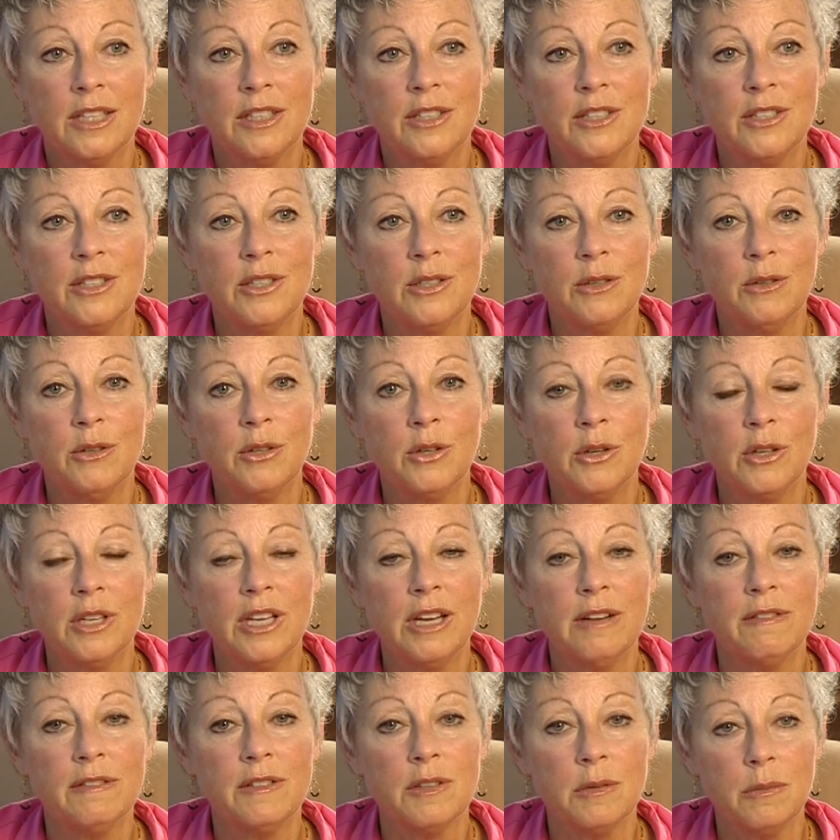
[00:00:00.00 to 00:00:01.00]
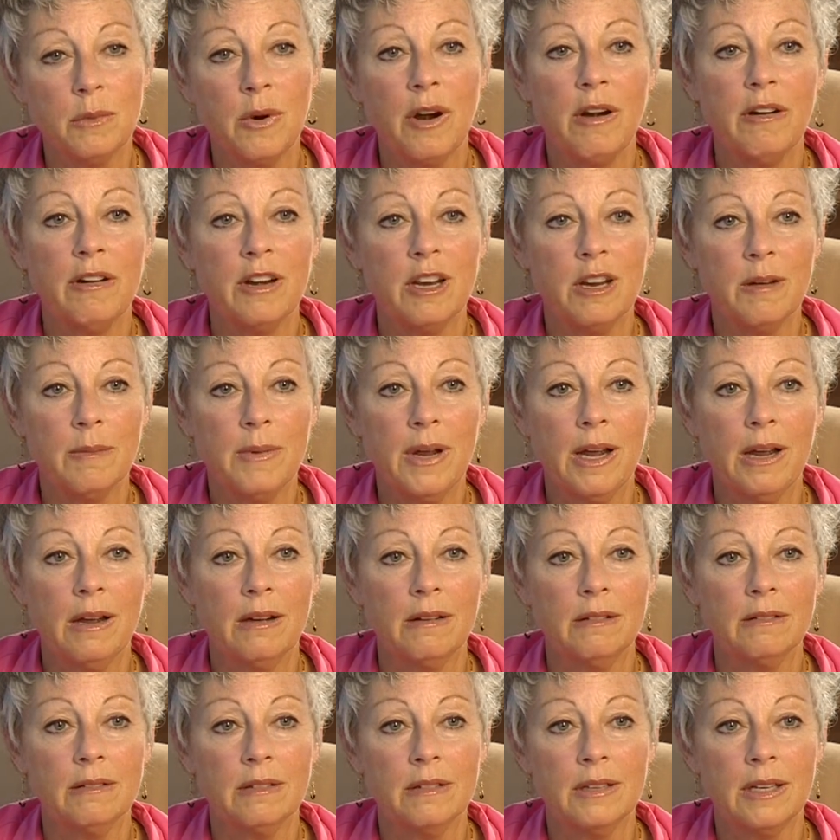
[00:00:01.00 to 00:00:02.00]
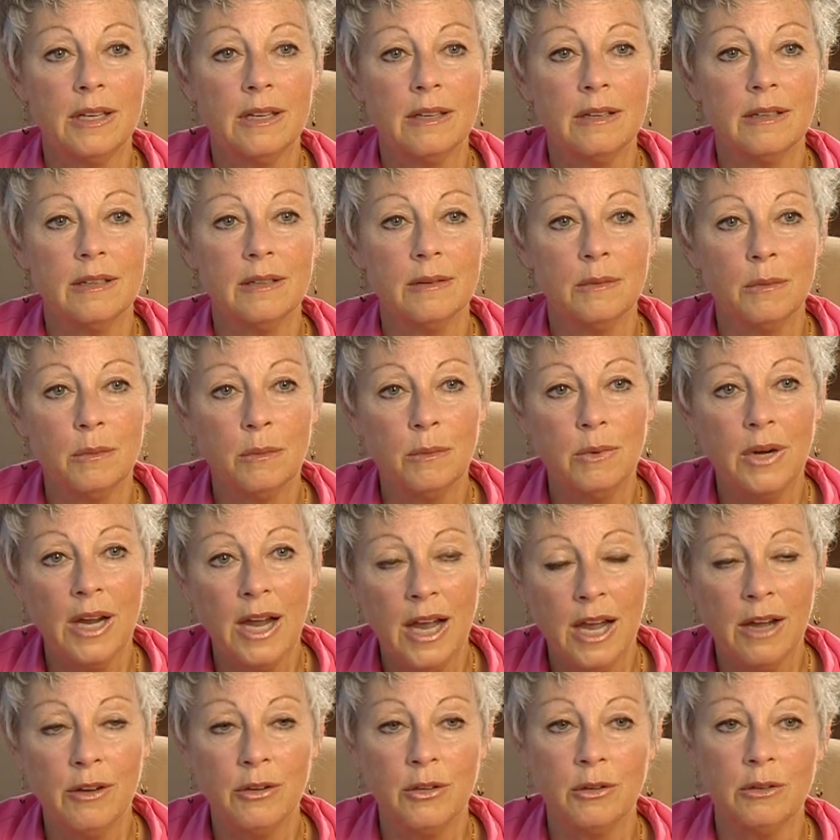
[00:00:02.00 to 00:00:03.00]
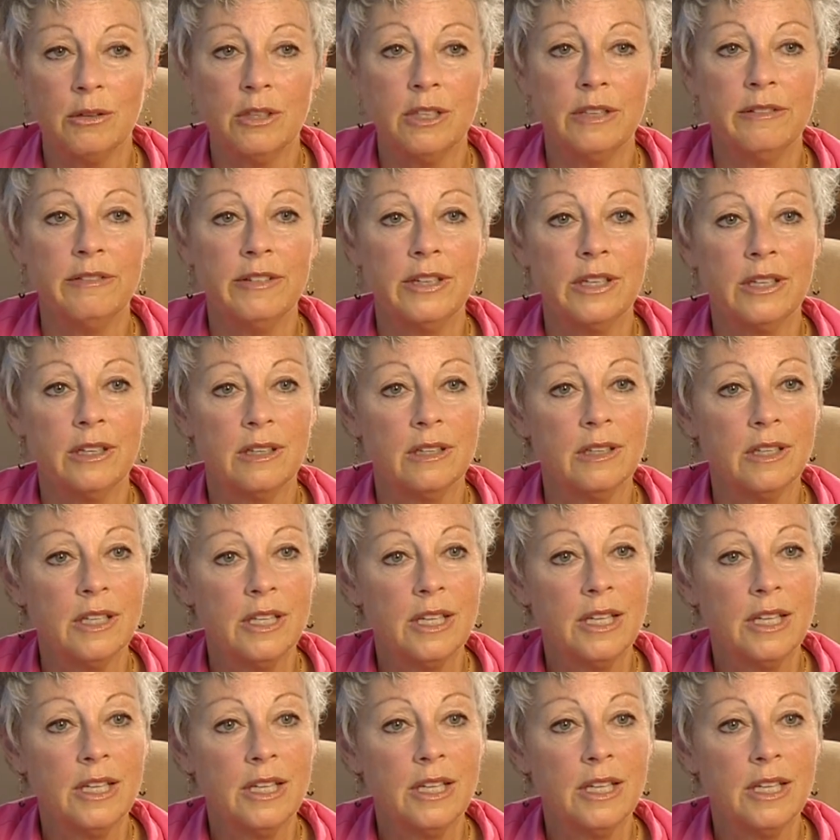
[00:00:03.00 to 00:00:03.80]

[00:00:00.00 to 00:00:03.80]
to not have to worry about how you're living